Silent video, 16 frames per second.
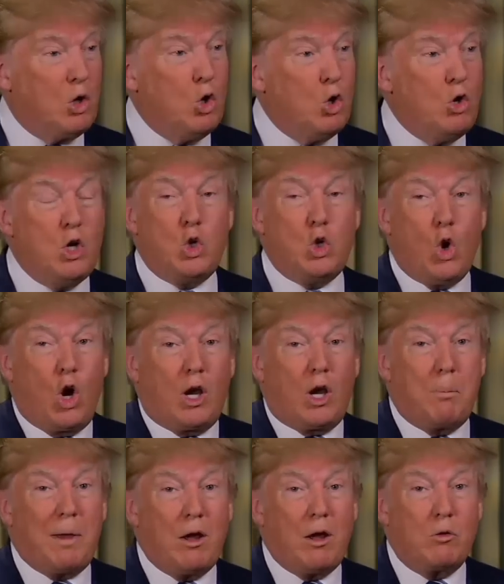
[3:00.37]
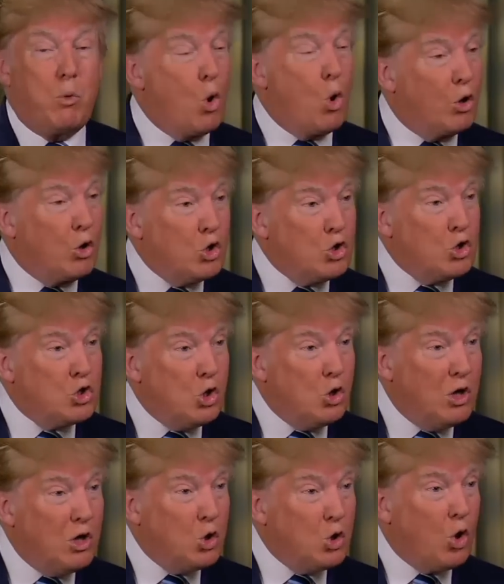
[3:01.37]
You didn't talk about borders. You
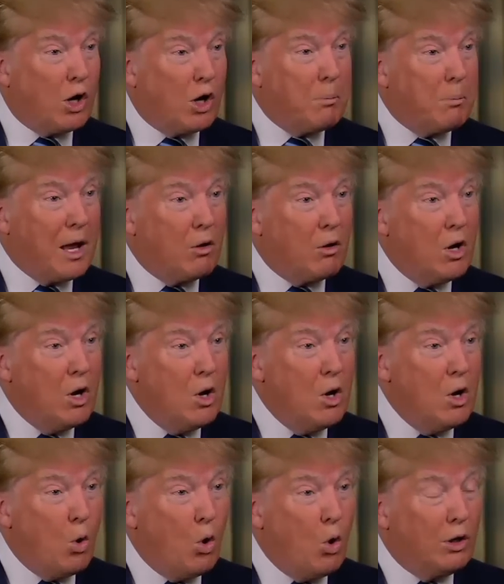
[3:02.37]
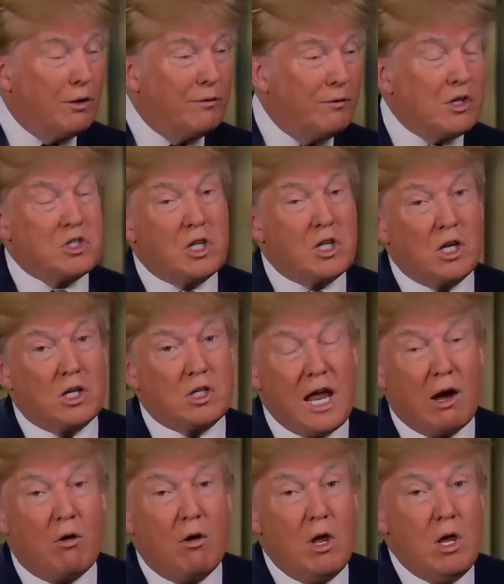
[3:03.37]
didn't talk about all of these things.
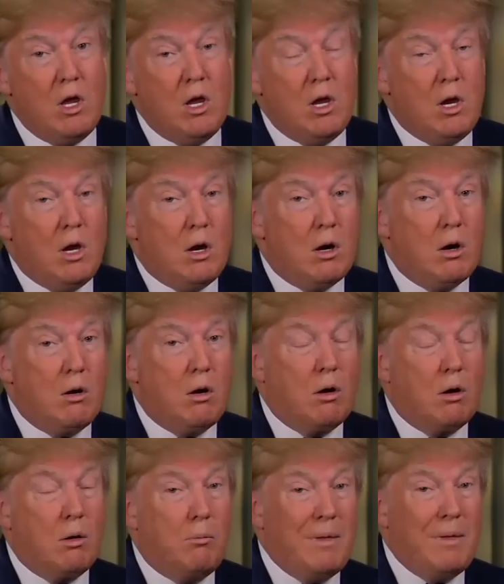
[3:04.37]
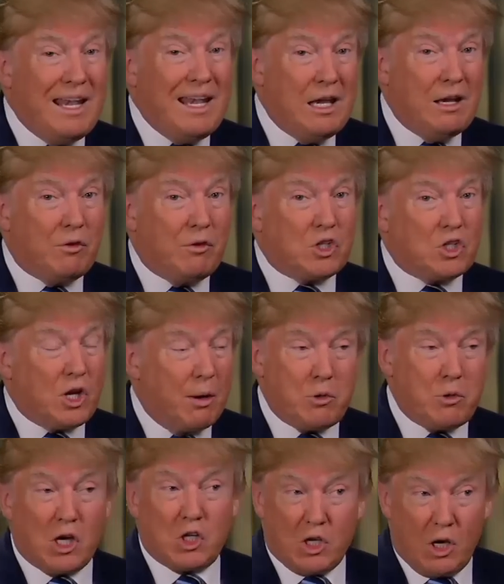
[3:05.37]
Now, on many of these
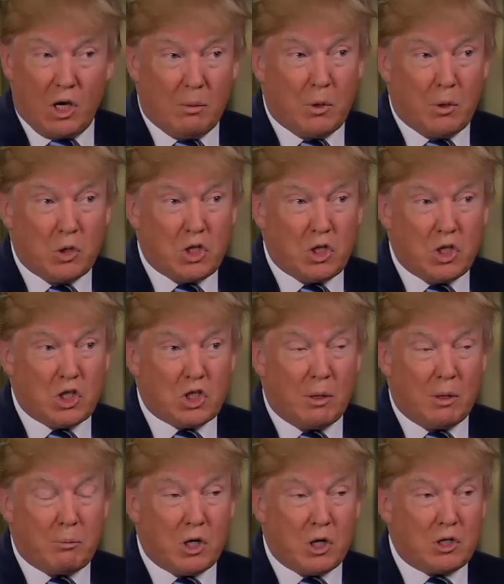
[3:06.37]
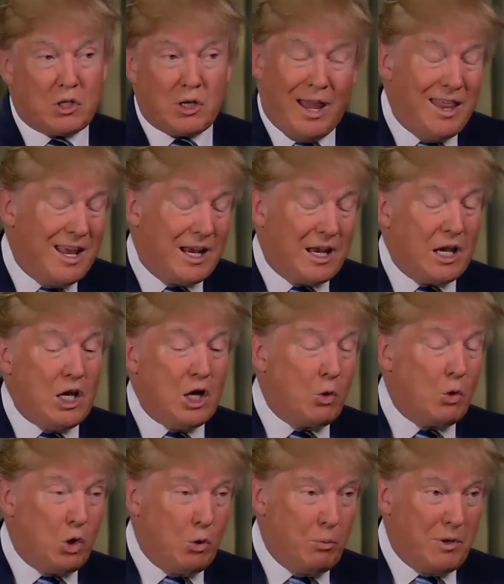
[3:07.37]
subjects, and on most of these subjects, I think, you
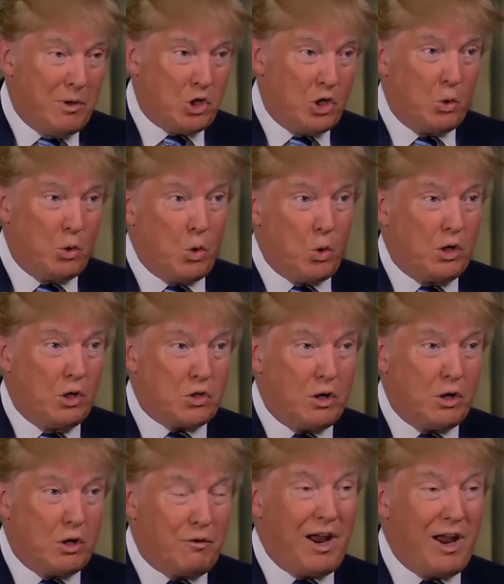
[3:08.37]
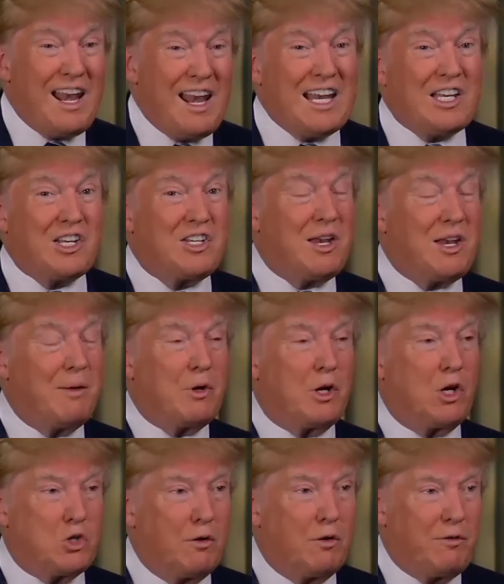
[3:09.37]
know, you mentioned the word conservative. I like to say I'm a
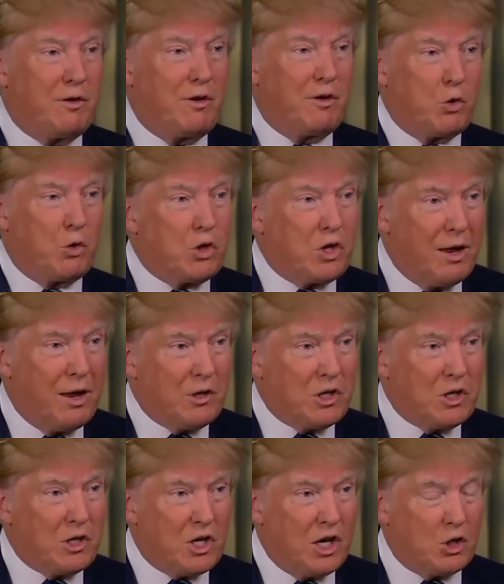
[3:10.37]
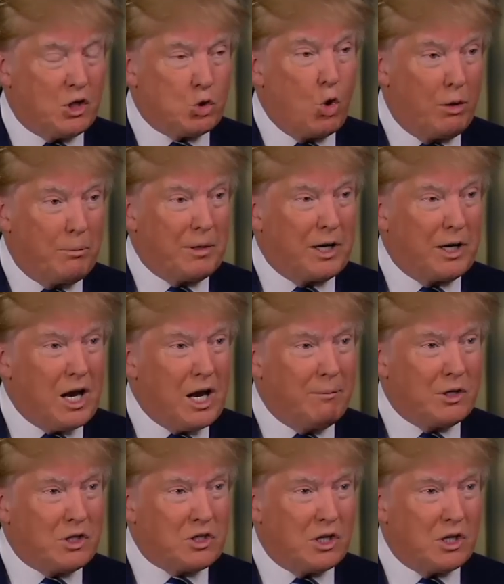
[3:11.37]
conservative with common sense, or I'm a
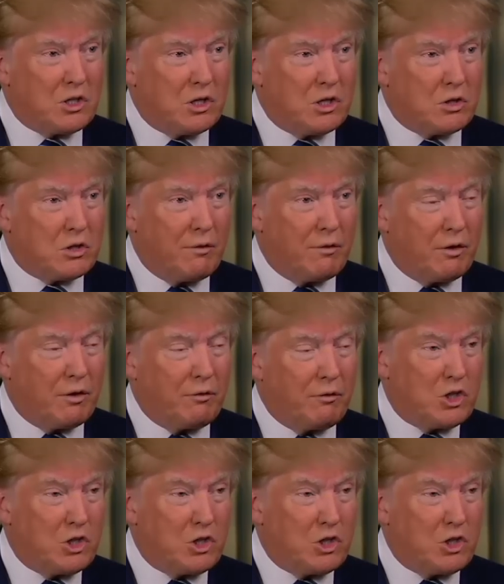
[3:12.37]
common sense conservative.